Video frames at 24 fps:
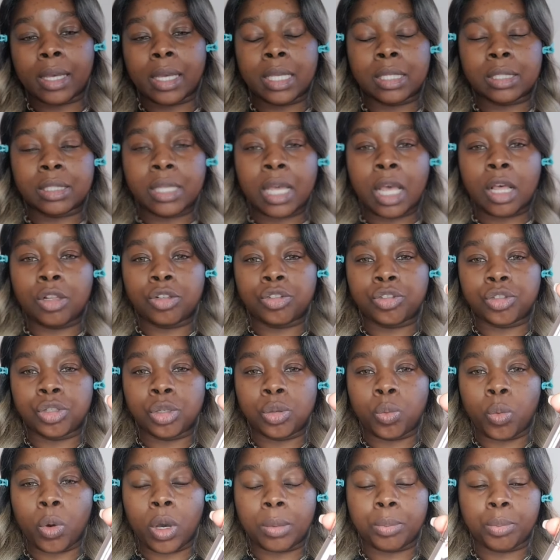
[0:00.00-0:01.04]
it tells you
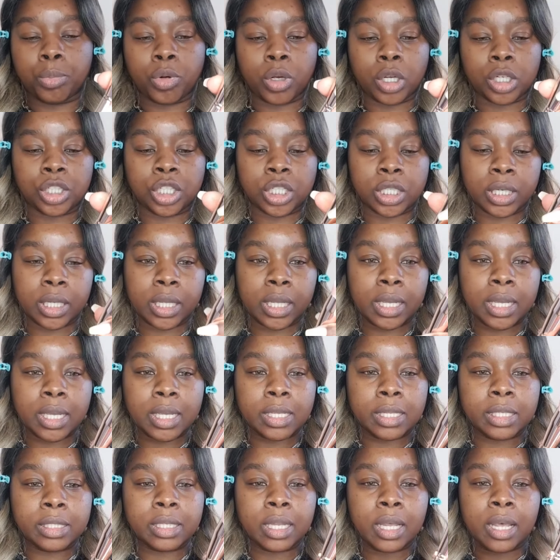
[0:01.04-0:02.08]
what brush it
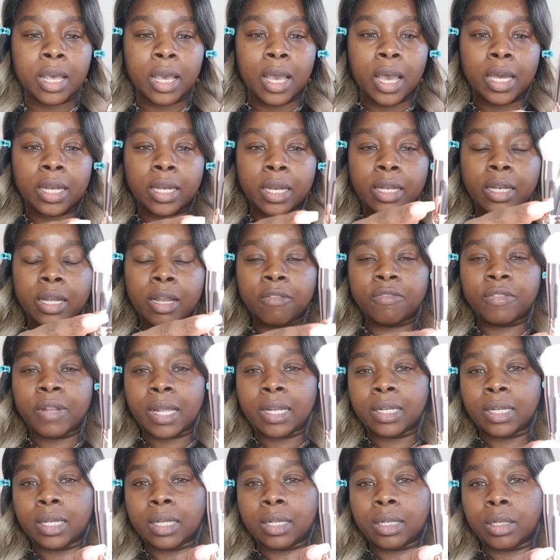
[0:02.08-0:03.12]
is. And I love that
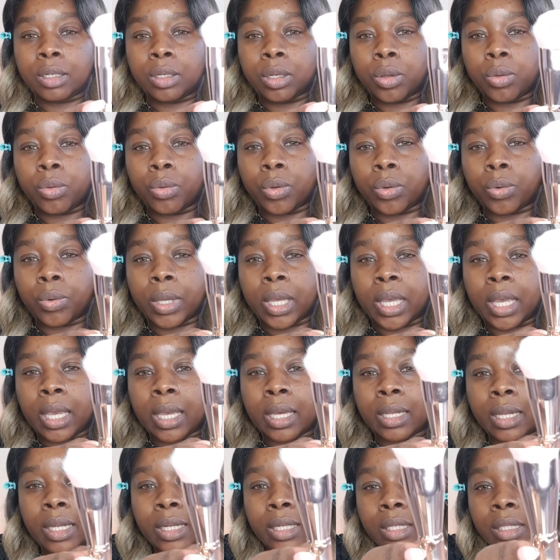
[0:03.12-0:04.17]
little logo here,
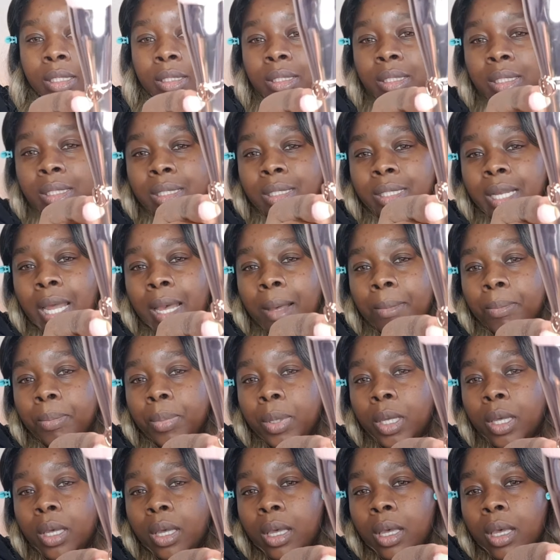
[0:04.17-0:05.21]
that little stamp,
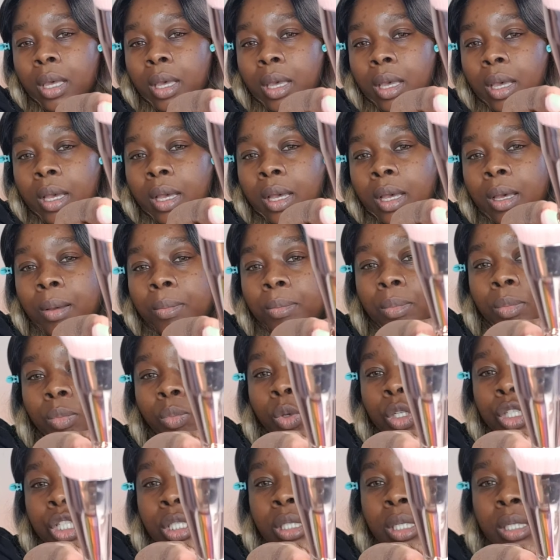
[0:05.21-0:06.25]

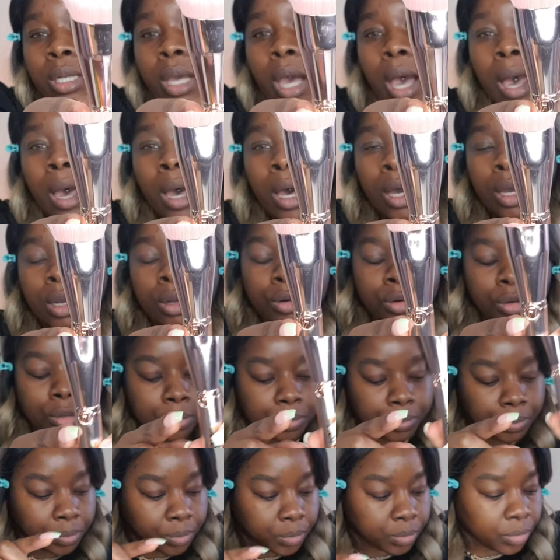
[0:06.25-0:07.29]
which is an R.
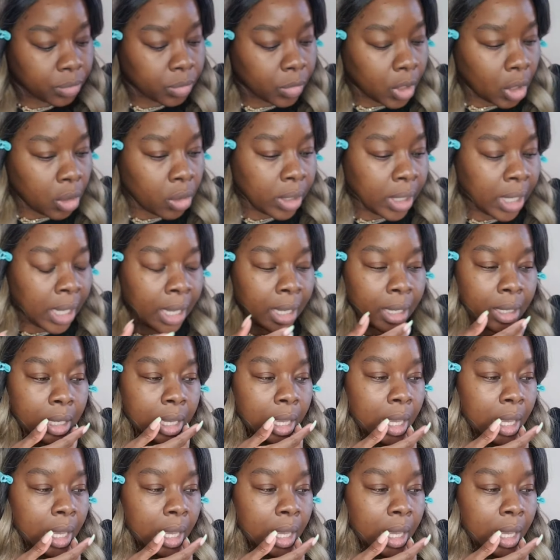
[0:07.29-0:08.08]
Okay,